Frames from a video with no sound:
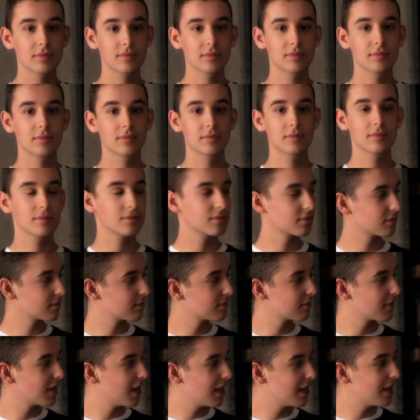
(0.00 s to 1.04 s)

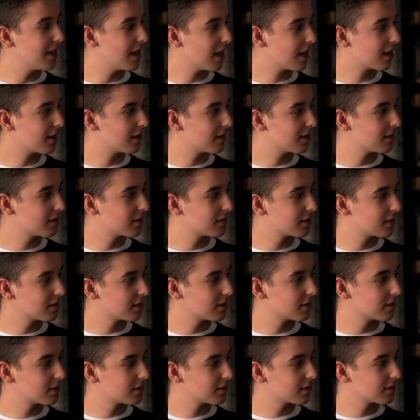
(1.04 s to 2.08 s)

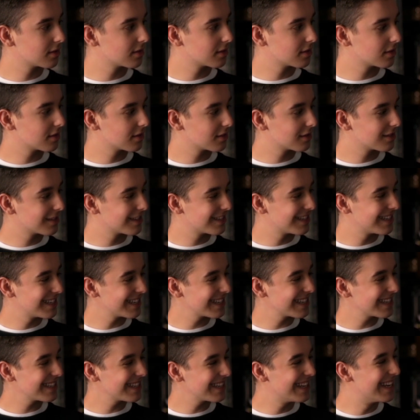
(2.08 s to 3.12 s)

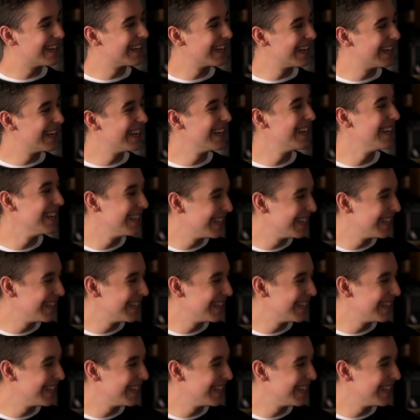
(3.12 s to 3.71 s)
This person isn't speaking.